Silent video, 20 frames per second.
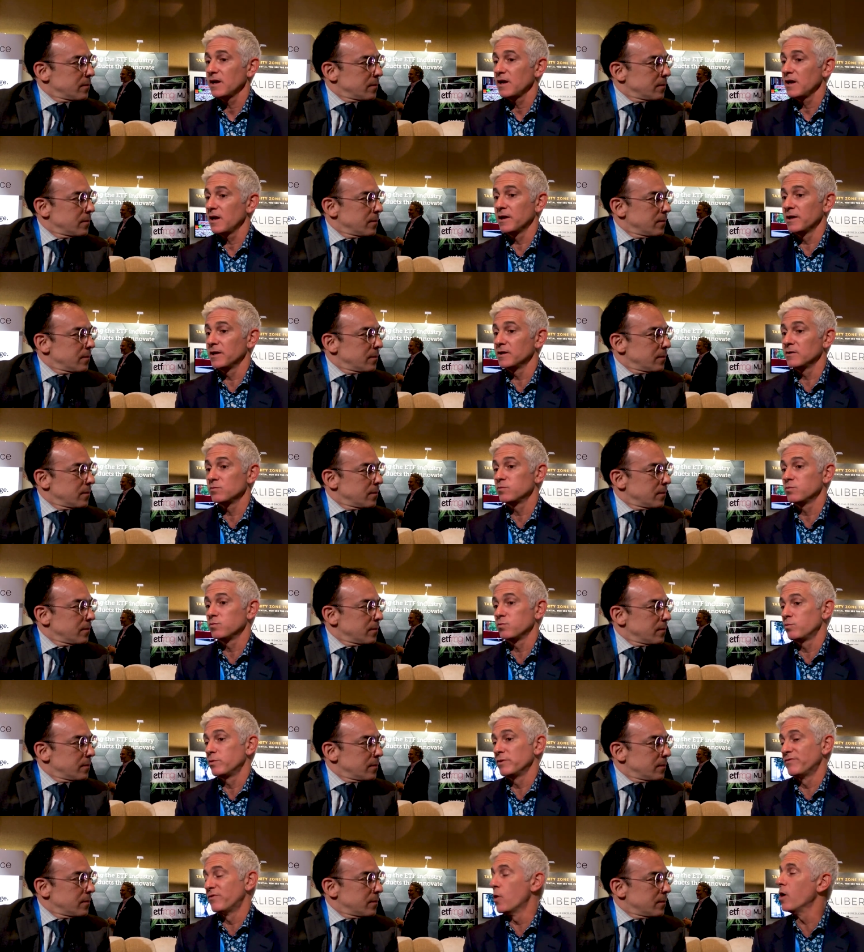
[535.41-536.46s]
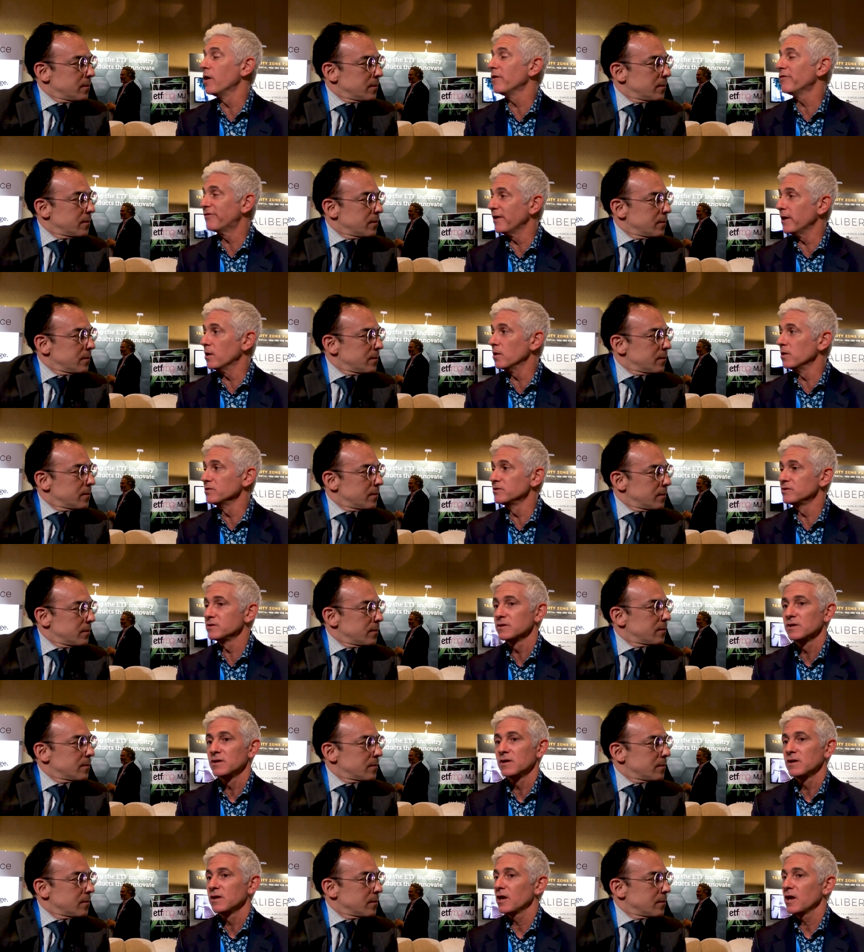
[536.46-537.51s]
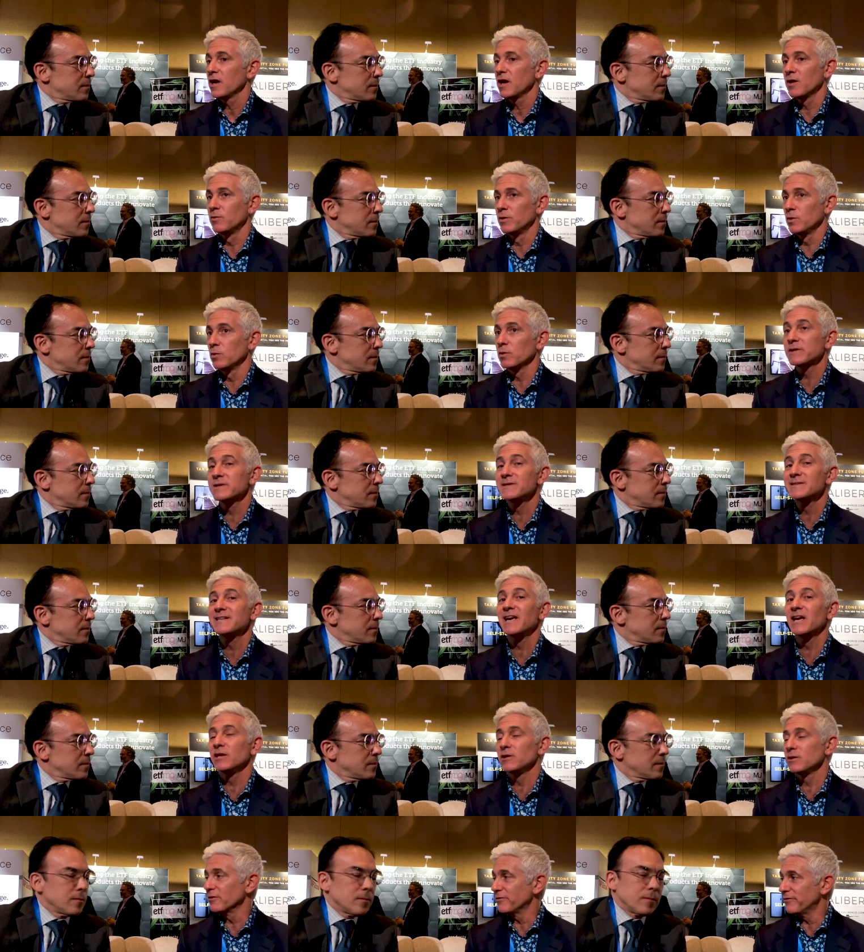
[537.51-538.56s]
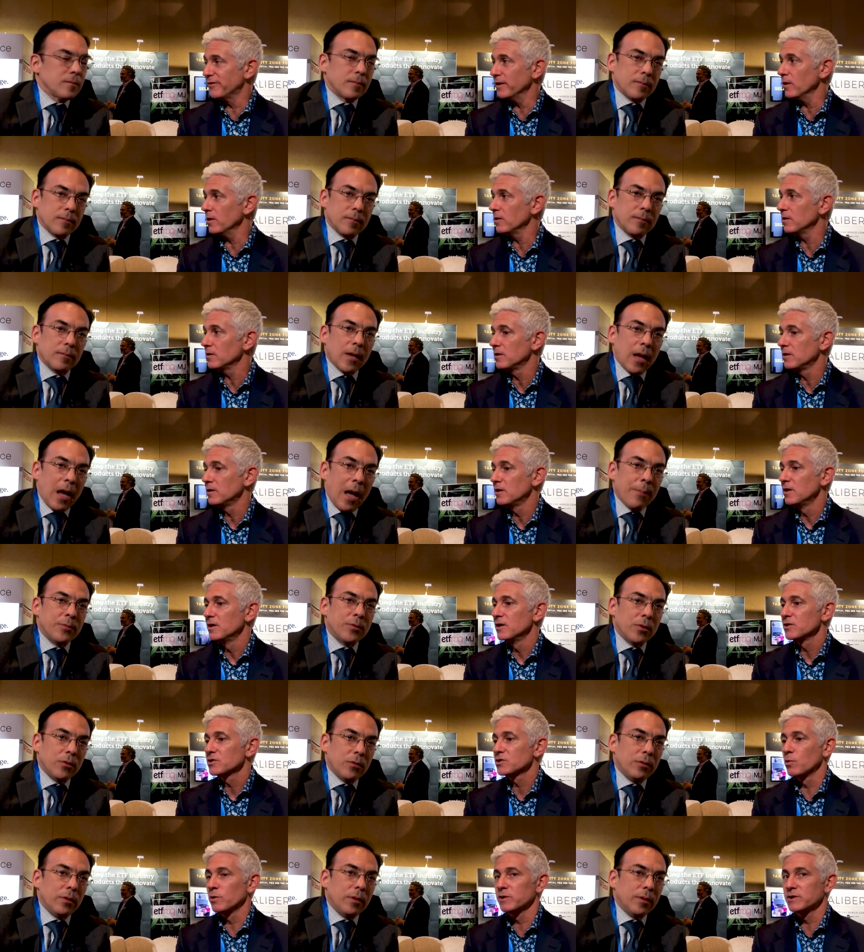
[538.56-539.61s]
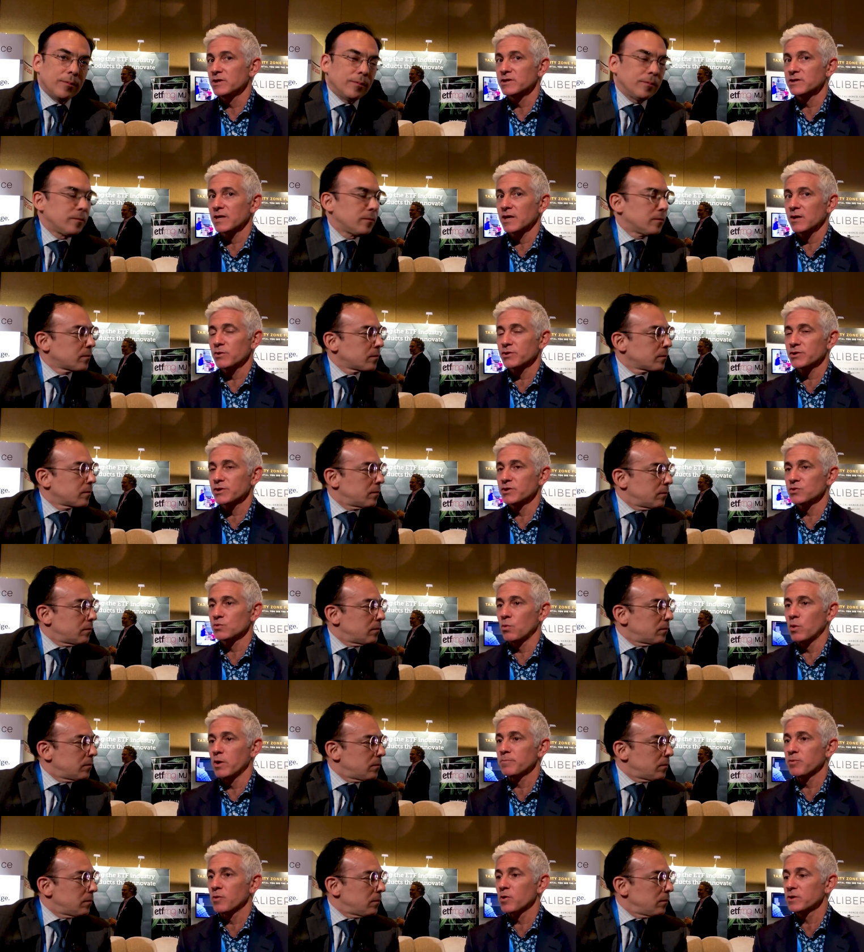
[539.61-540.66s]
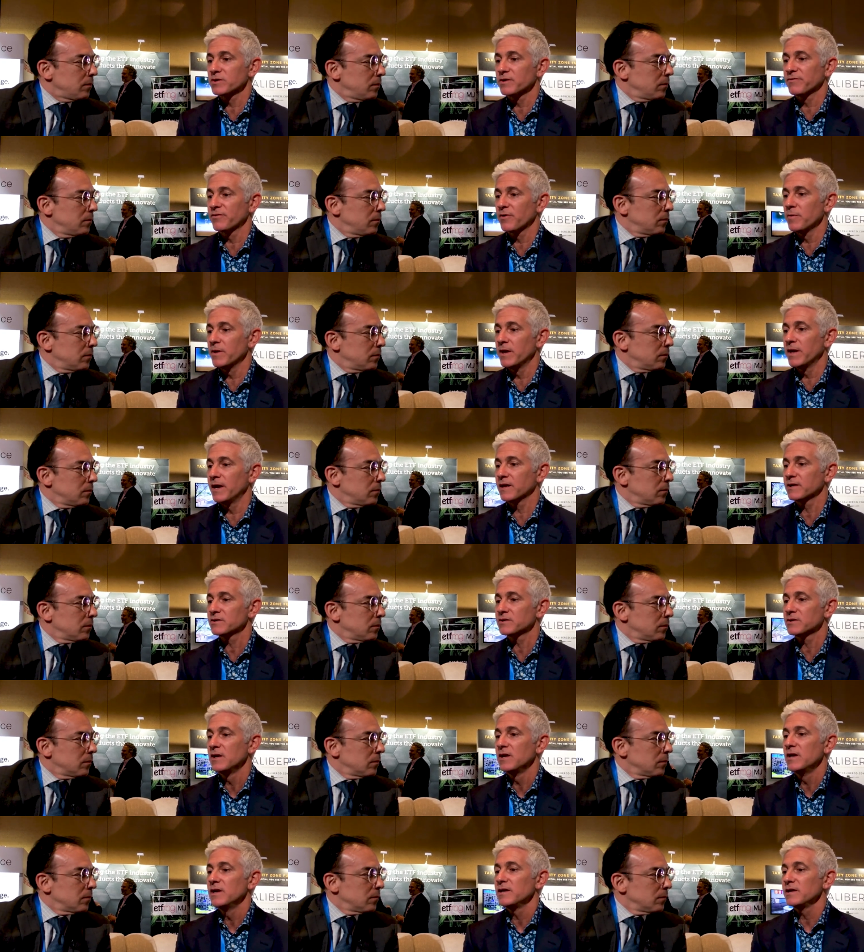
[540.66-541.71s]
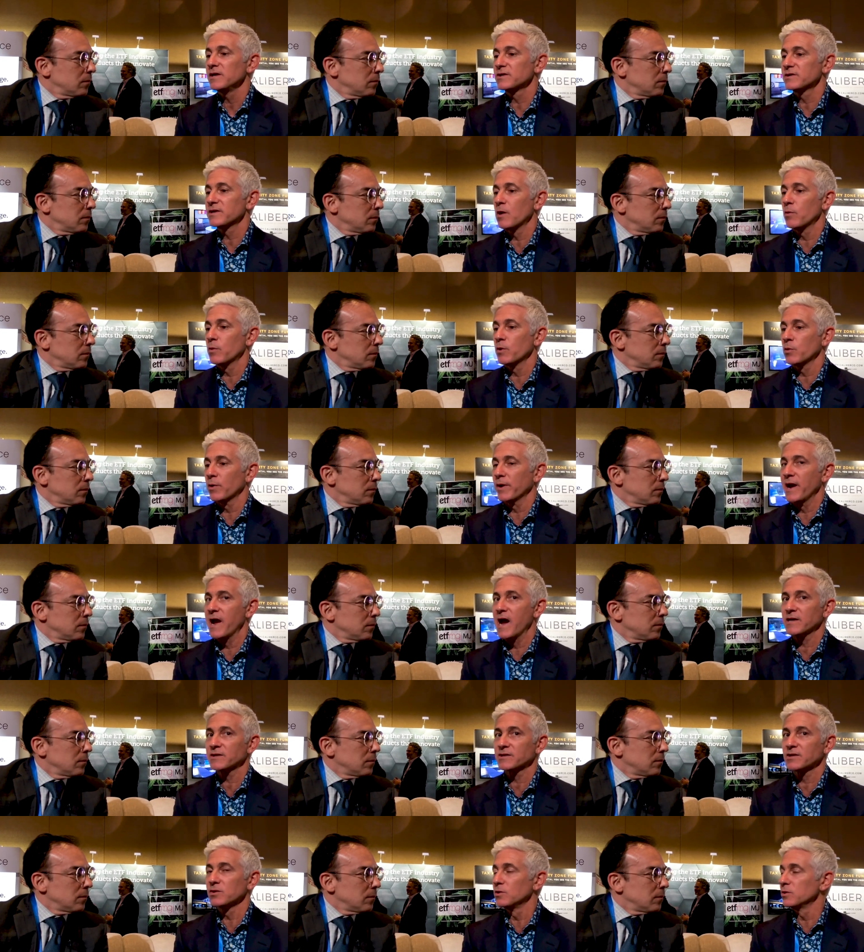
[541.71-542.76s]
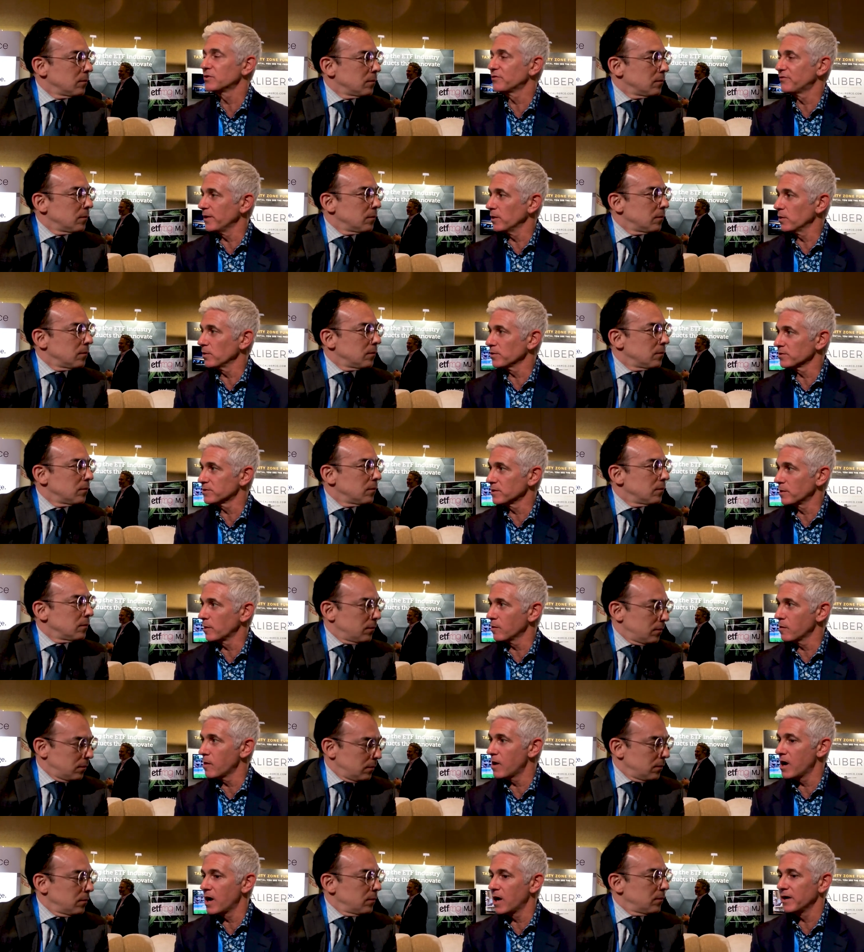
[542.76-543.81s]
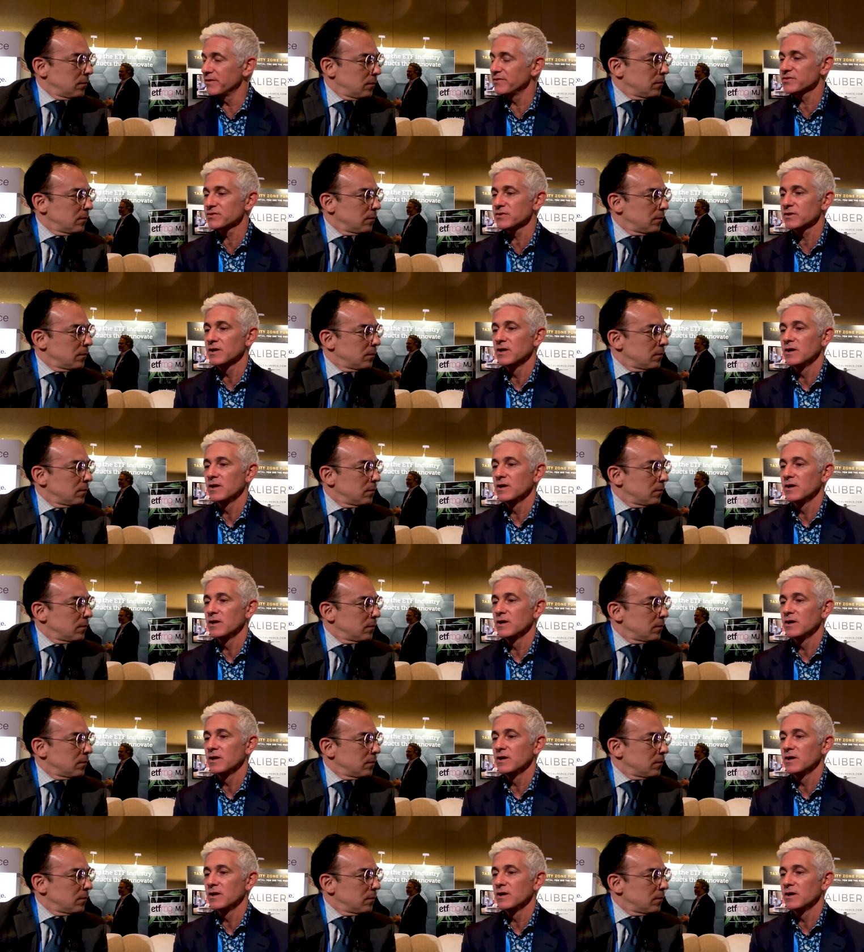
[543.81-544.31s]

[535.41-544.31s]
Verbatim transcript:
Speaker 1: And it we've all failed and we will continue to fail. Absolutely. So what distinguishes one person from the next is how we react to those failures in our lives.